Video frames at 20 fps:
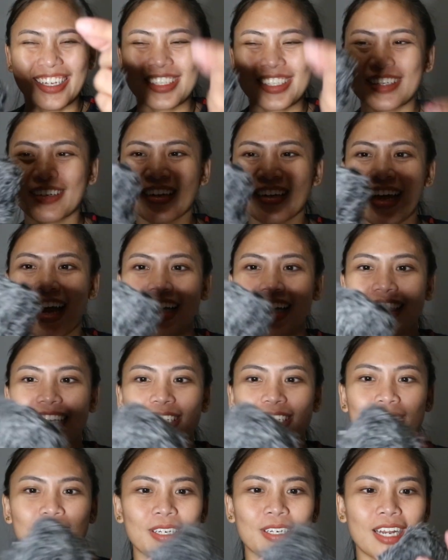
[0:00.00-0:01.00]
So,
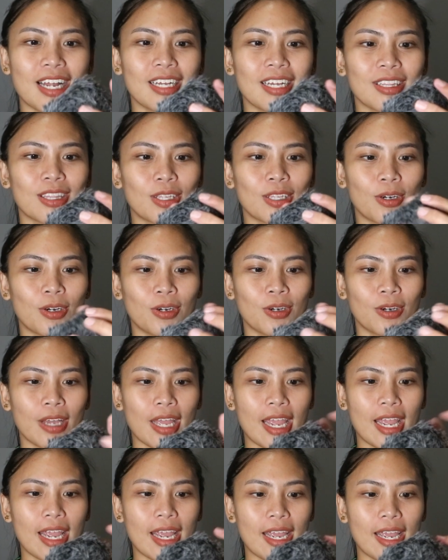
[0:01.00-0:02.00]
i-attach ko lang to
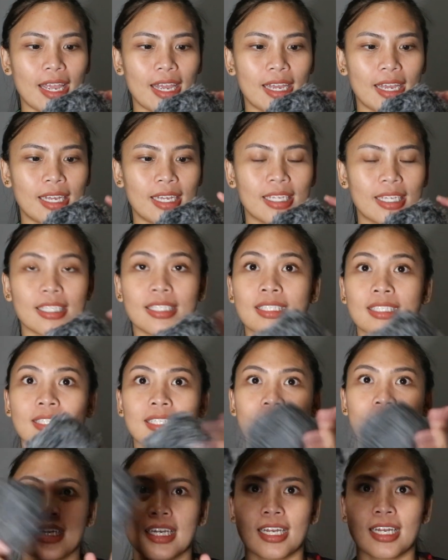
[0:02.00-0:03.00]
and
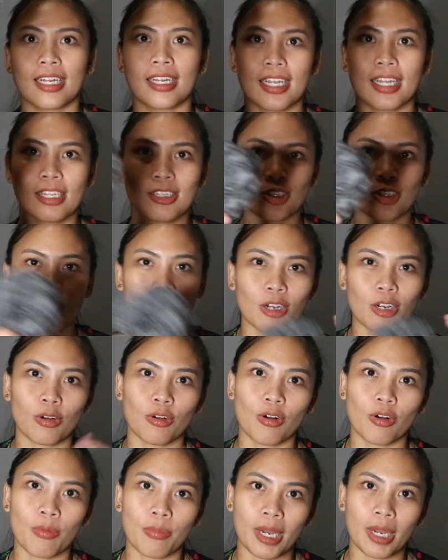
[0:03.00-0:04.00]
let's check
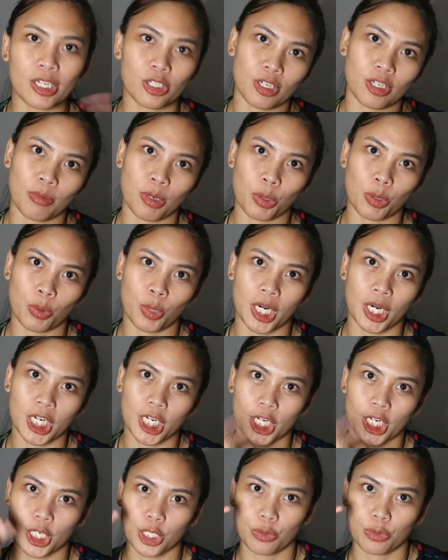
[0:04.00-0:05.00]
kung paano siya
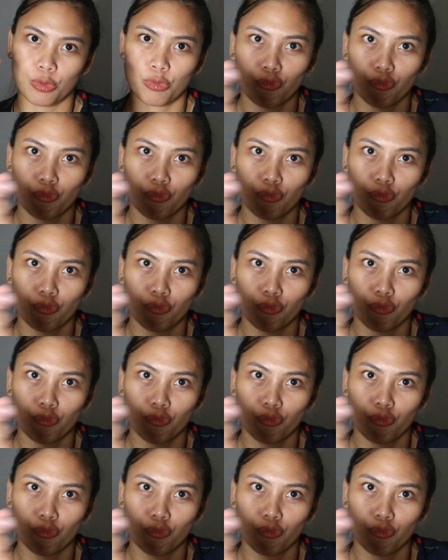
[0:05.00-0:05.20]
mag-work.